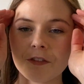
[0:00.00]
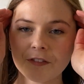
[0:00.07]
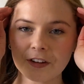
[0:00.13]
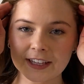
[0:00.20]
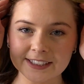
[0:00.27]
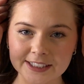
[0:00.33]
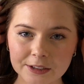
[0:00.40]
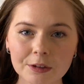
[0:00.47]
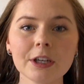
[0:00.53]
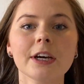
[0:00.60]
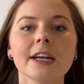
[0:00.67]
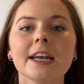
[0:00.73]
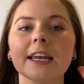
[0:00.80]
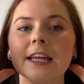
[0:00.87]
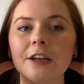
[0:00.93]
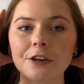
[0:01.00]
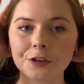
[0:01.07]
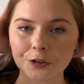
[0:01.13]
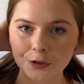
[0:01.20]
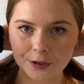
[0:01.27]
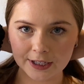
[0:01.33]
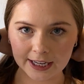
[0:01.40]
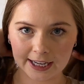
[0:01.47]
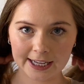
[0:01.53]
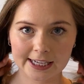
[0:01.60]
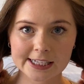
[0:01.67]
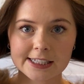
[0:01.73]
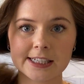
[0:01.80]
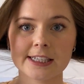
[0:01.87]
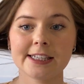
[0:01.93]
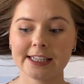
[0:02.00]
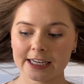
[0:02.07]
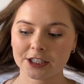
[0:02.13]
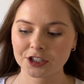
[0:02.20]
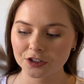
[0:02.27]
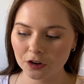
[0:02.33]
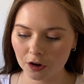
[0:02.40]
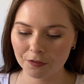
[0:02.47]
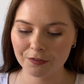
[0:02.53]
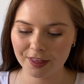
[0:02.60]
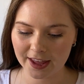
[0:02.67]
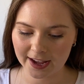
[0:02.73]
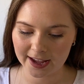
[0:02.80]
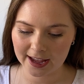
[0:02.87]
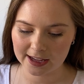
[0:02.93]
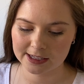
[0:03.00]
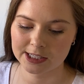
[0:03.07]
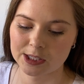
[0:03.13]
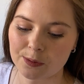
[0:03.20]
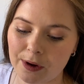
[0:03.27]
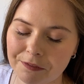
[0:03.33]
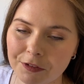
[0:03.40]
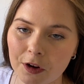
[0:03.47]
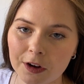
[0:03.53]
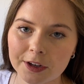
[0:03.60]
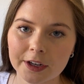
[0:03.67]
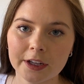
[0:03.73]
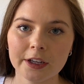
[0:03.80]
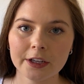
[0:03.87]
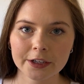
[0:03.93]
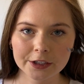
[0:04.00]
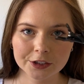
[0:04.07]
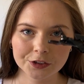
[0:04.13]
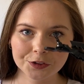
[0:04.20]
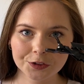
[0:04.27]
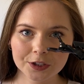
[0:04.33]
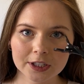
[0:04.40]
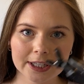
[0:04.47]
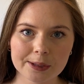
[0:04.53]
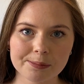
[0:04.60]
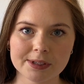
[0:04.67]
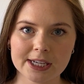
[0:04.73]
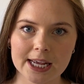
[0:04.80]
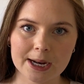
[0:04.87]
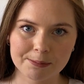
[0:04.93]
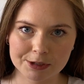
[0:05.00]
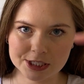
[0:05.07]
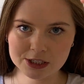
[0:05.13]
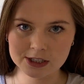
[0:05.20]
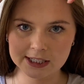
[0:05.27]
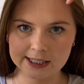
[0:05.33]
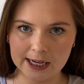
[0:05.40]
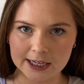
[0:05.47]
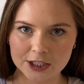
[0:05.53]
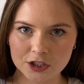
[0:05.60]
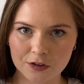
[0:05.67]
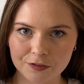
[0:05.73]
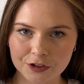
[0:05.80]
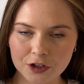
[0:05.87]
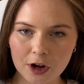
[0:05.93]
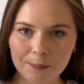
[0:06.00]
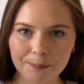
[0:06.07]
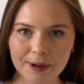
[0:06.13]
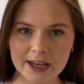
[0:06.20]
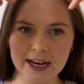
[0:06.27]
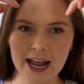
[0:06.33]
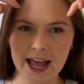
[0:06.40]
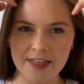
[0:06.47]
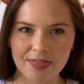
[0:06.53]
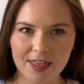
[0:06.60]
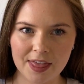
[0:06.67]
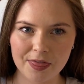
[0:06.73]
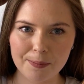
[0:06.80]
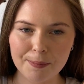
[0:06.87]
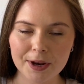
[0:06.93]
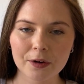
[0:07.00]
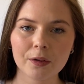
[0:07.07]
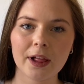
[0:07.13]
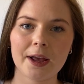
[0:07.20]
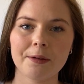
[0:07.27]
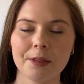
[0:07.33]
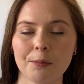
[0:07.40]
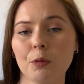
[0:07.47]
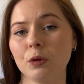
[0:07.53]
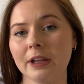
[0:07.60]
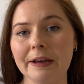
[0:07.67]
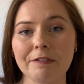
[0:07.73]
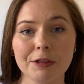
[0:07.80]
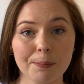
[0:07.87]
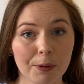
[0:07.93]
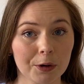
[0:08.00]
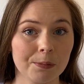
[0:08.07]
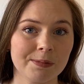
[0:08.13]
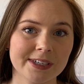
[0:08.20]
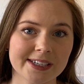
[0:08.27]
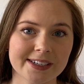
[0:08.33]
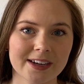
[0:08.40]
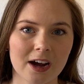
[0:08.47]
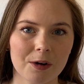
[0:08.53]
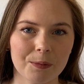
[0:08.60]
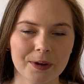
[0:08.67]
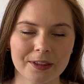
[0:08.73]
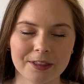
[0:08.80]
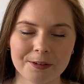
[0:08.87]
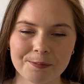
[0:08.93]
First thing we're going to need to do is section off the hair. So I've got 2 clips and I'm just going to section off the top bit and then the middle, and then we'll leave the bottom to start with.